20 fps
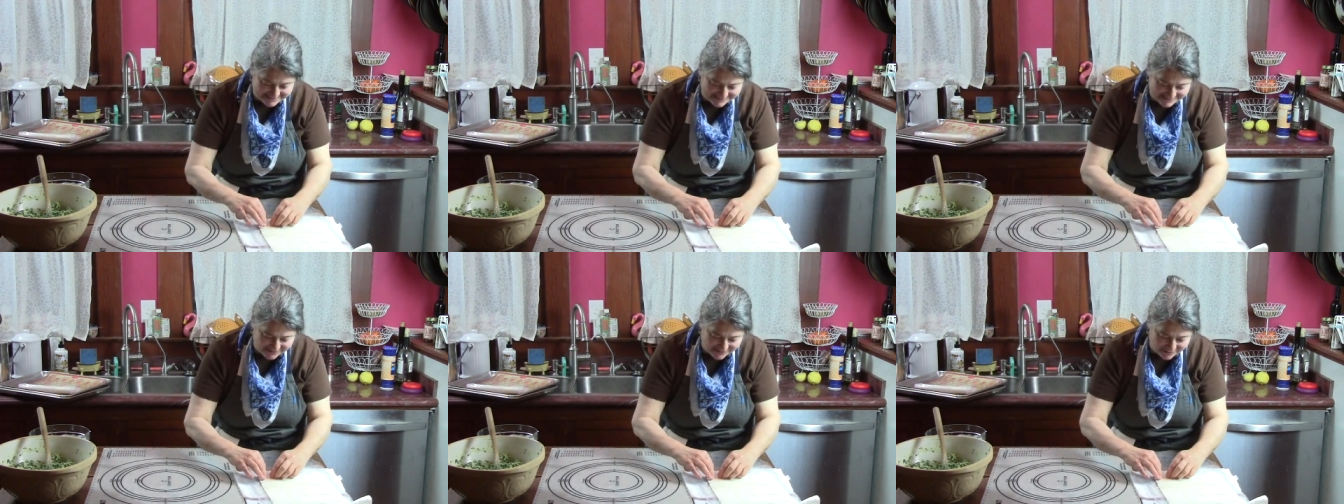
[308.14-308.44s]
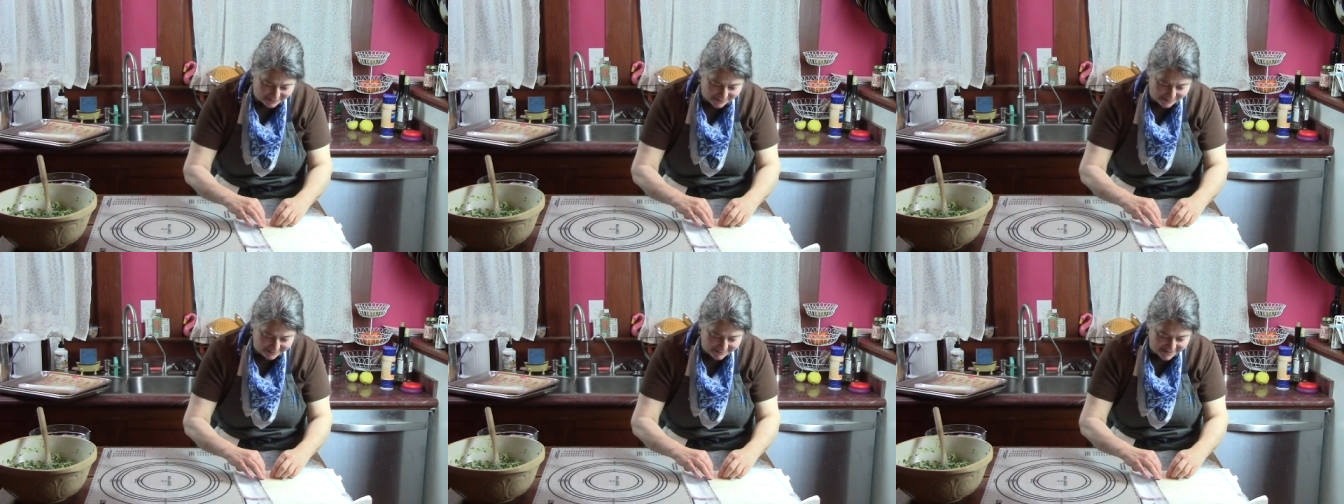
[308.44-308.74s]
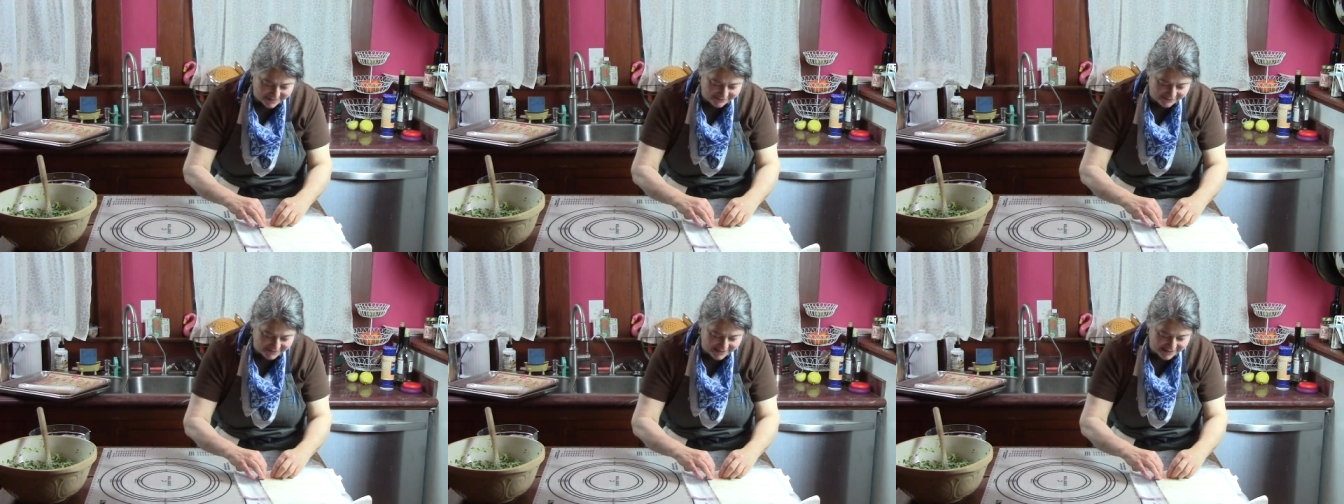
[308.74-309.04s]
So I'm
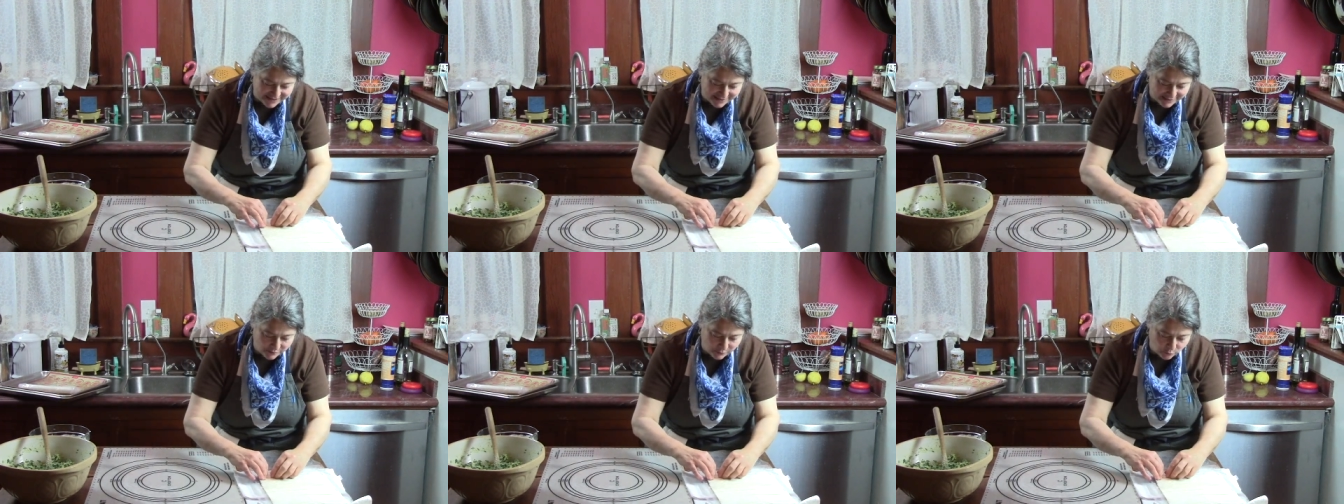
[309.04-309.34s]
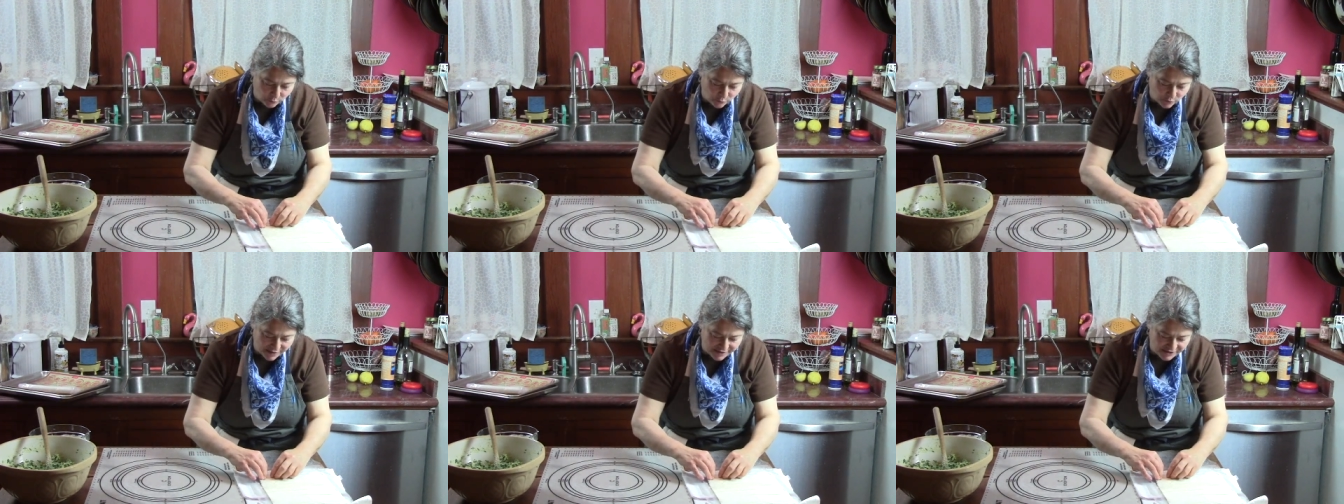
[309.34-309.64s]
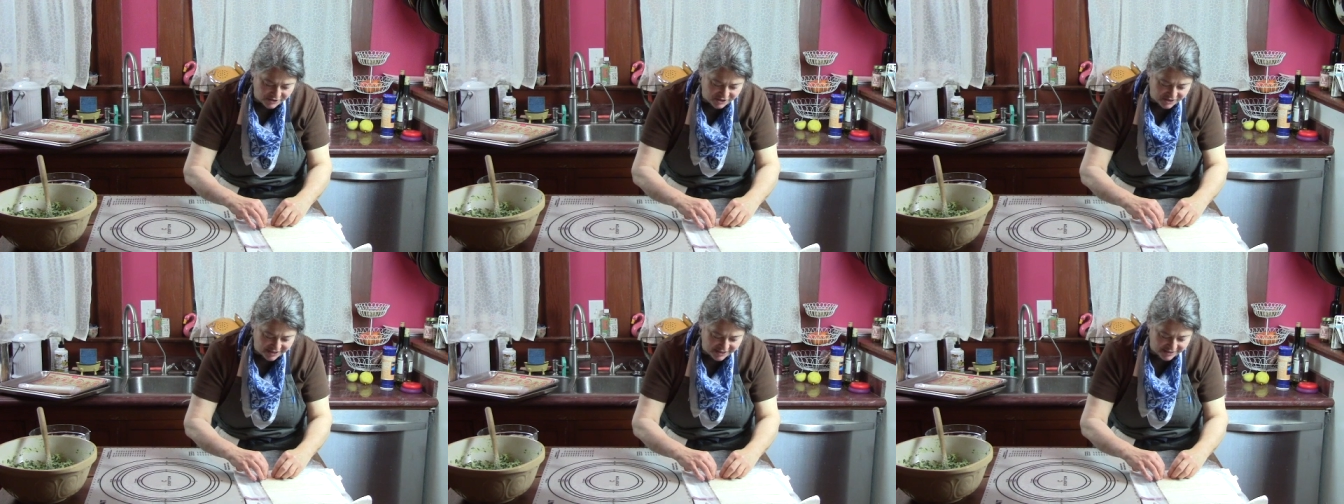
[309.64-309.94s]
lifting one
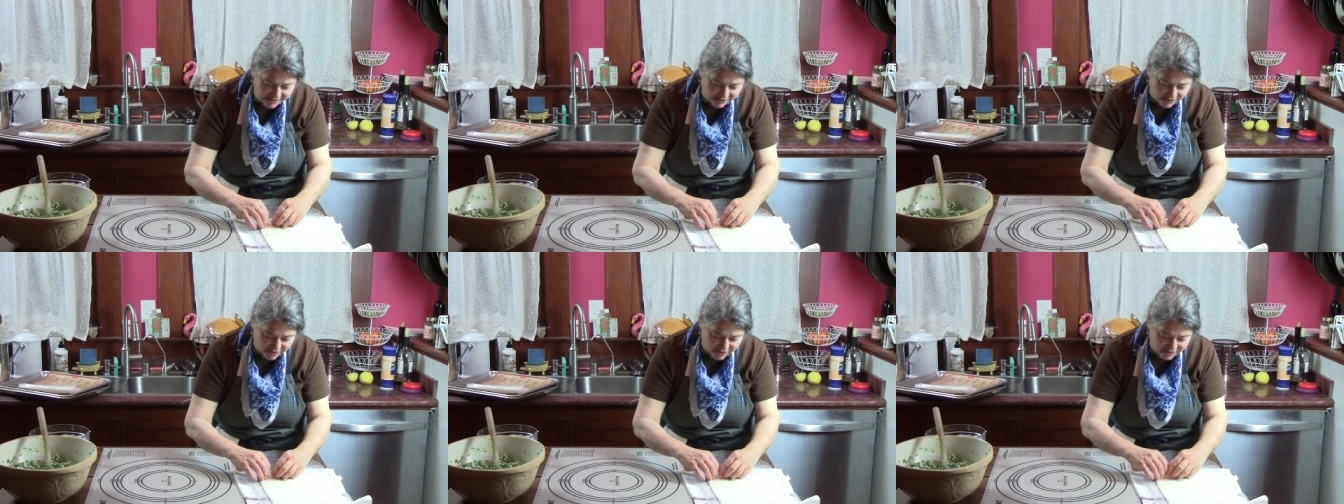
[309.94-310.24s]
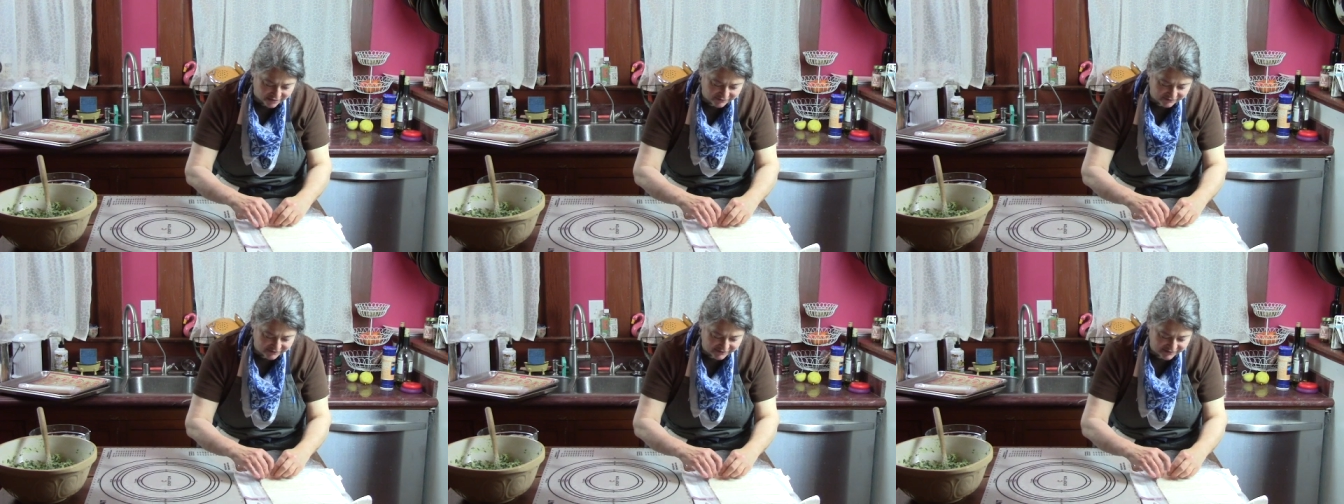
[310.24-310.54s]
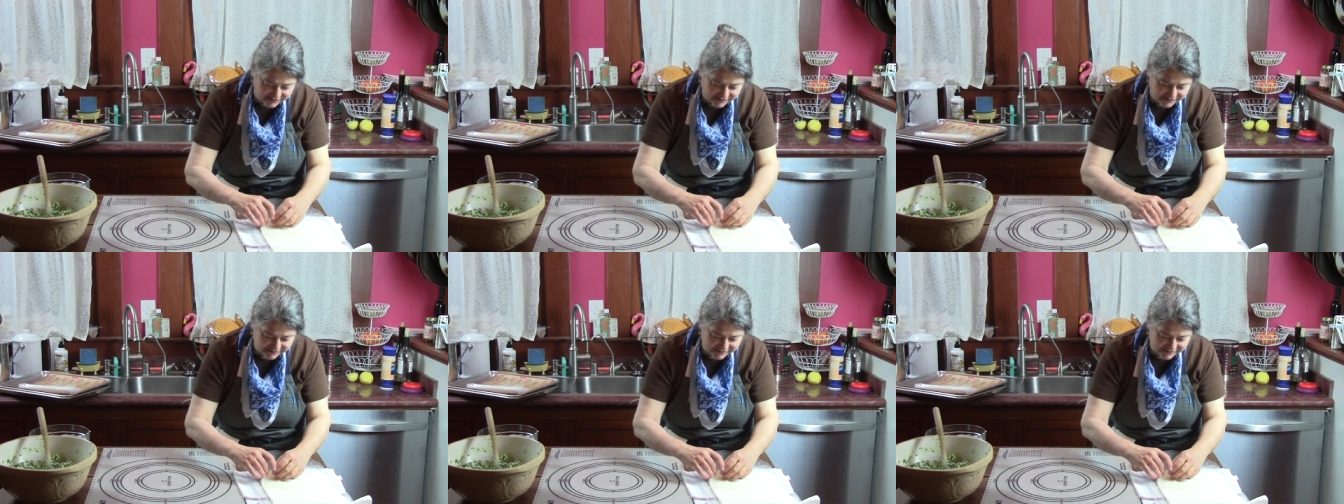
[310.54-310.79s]
sheet off.